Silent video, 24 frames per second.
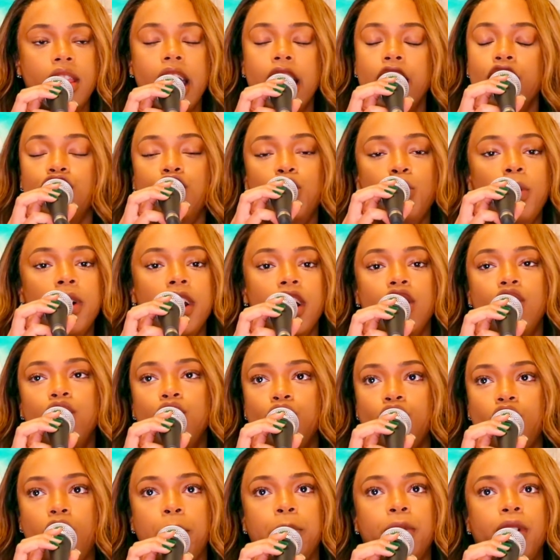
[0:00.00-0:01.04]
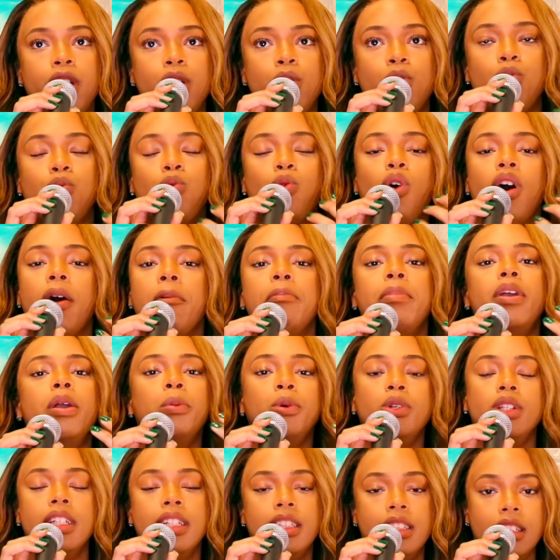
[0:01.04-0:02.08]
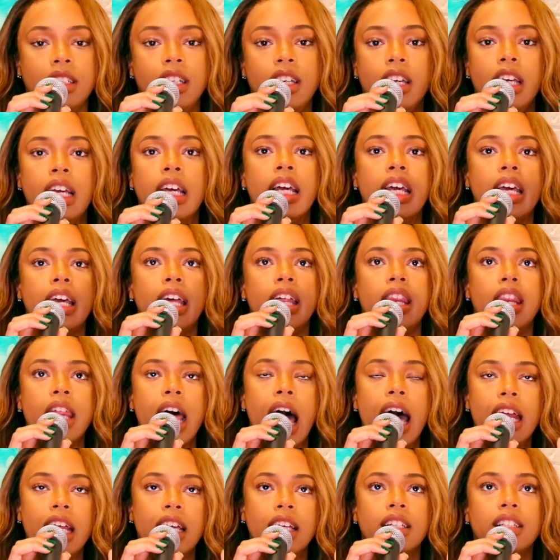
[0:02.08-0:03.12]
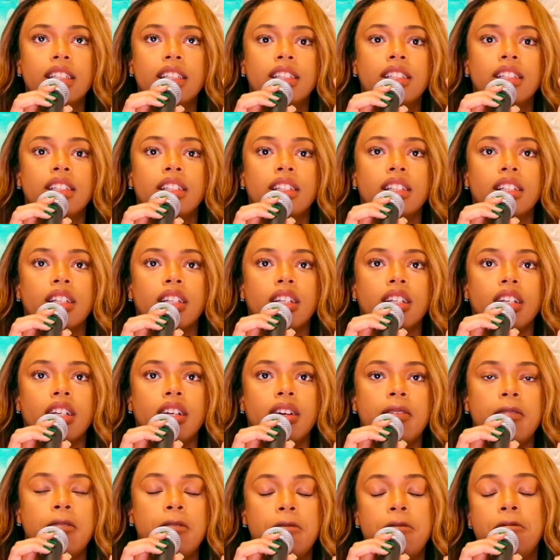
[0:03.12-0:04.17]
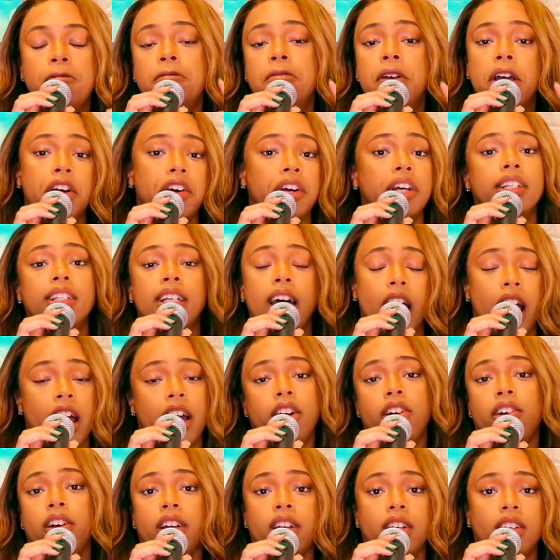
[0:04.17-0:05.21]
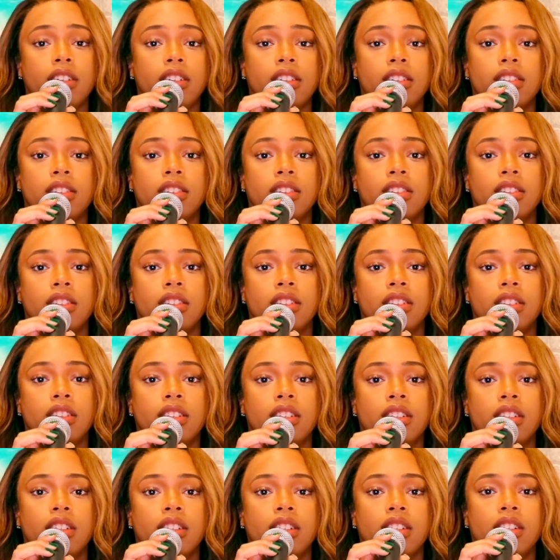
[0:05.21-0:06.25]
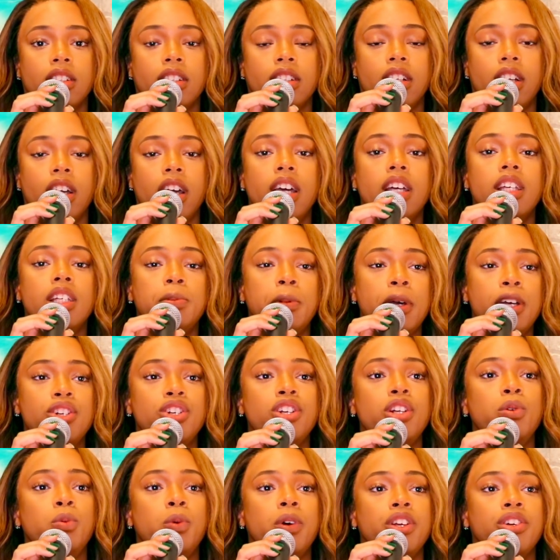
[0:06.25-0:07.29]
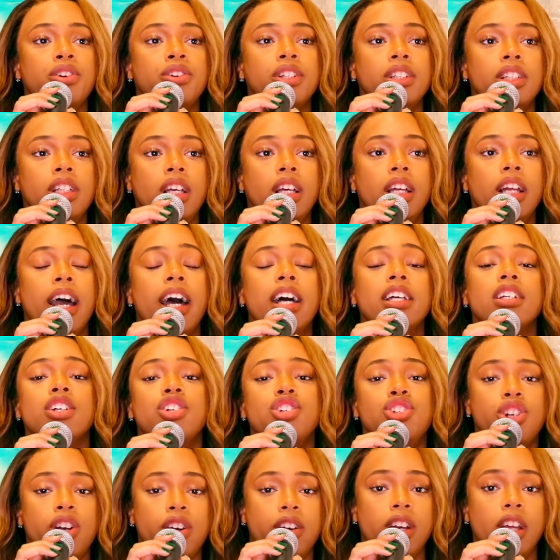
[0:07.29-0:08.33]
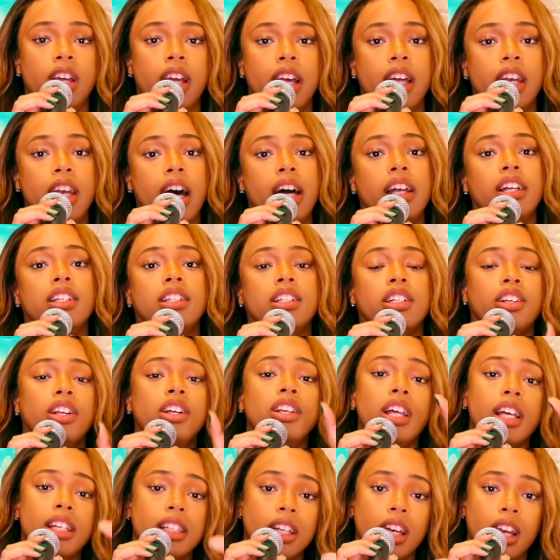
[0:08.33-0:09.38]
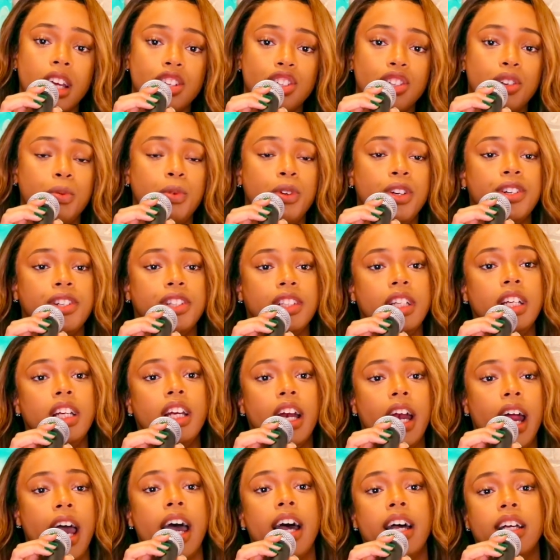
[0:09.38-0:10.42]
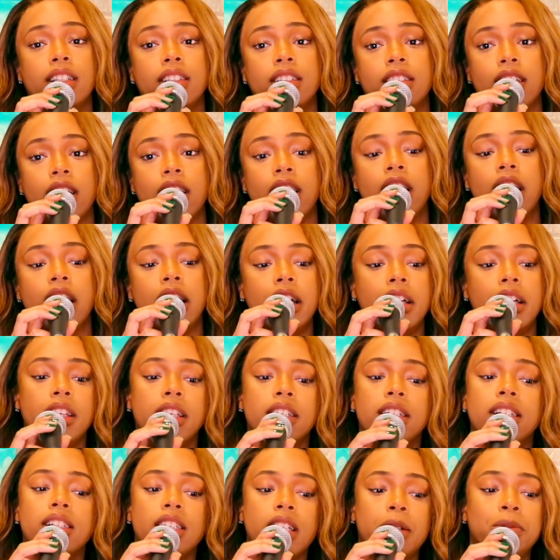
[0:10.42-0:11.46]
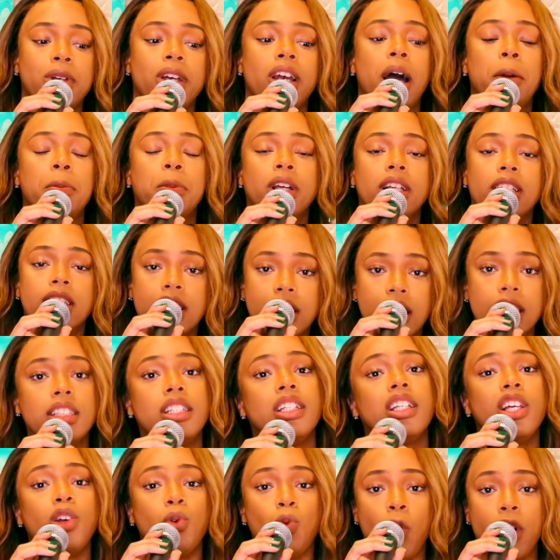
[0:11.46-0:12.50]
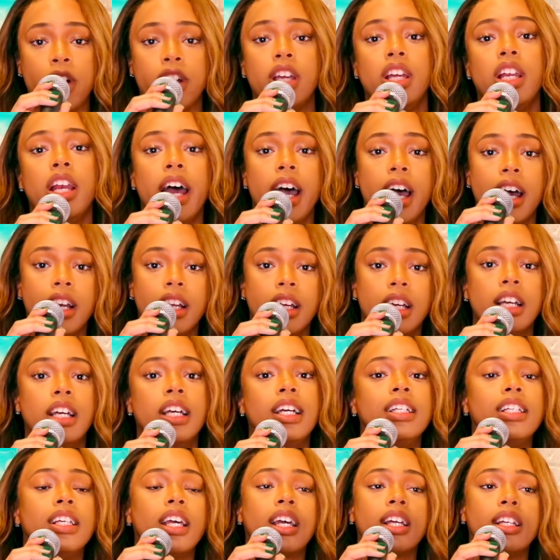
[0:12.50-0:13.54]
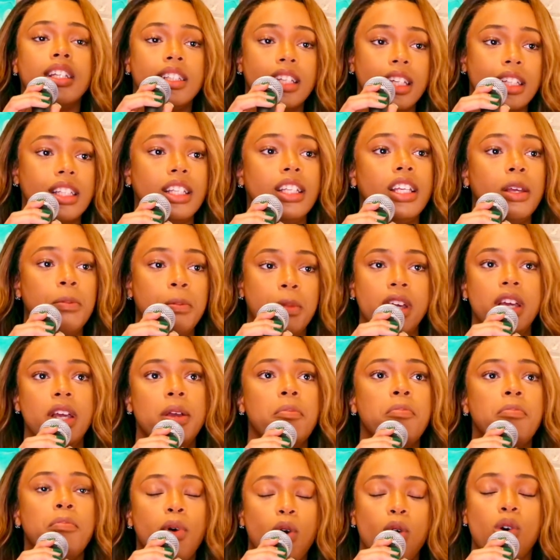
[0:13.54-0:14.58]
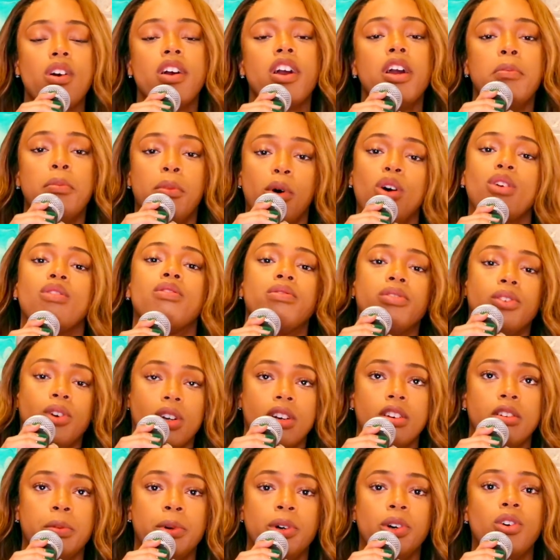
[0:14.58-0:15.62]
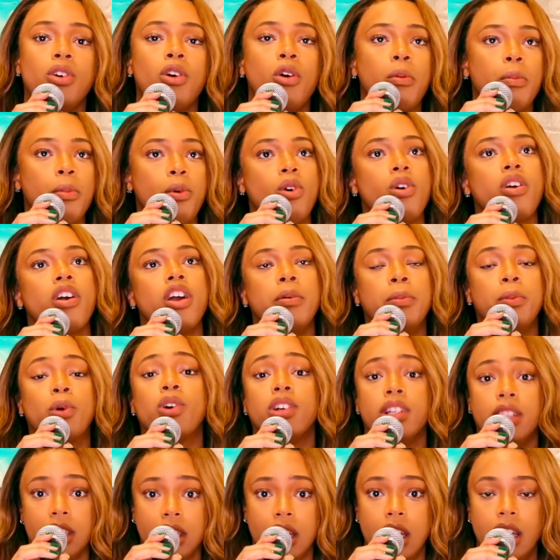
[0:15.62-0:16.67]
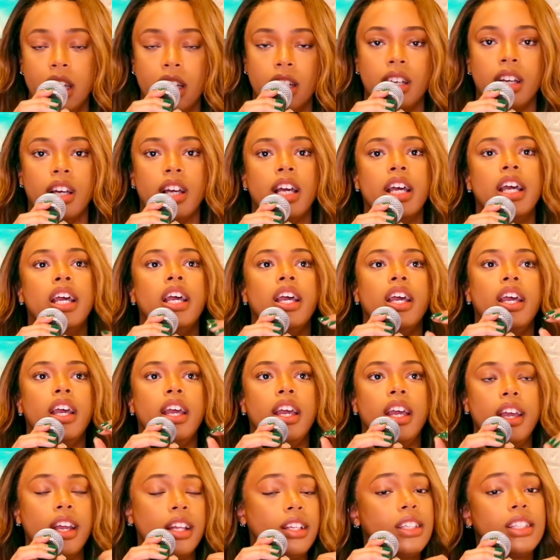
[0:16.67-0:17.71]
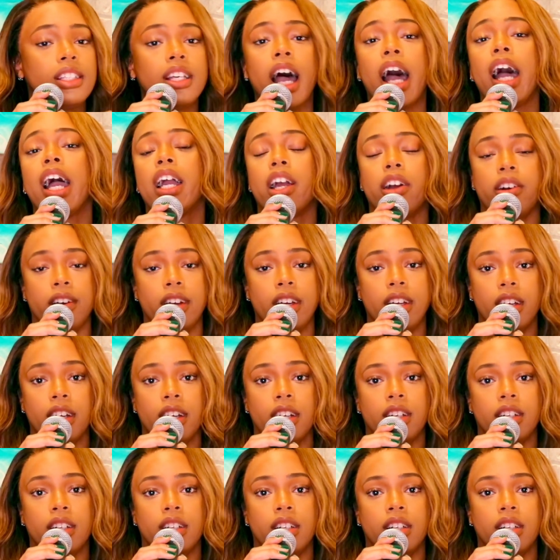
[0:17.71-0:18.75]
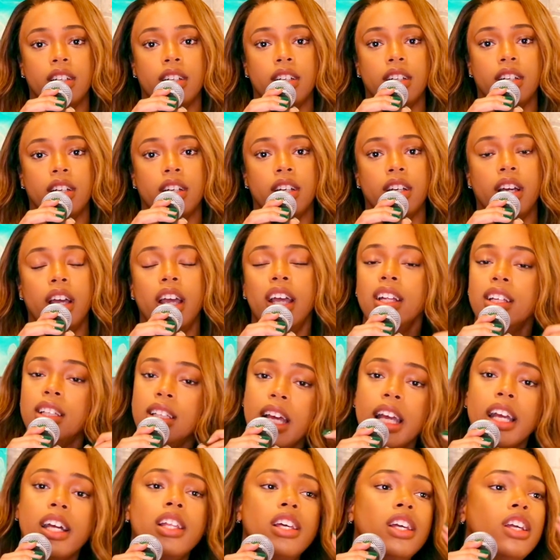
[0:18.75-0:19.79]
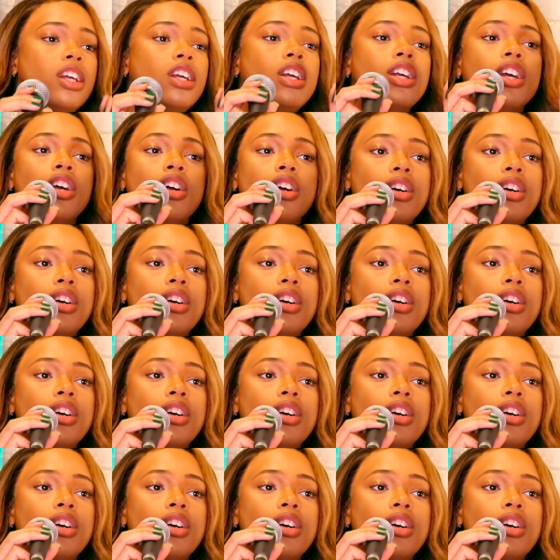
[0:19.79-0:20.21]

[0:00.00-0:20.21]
that you wouldn't normally want people to see. That is very tiring. Especially when you're seeing it as a journey and not necessarily a destination. When you're seeing it as, this is something I'm consistently working at to consistently be more and more vulnerable or more and more seen, it's tiring. And secondly,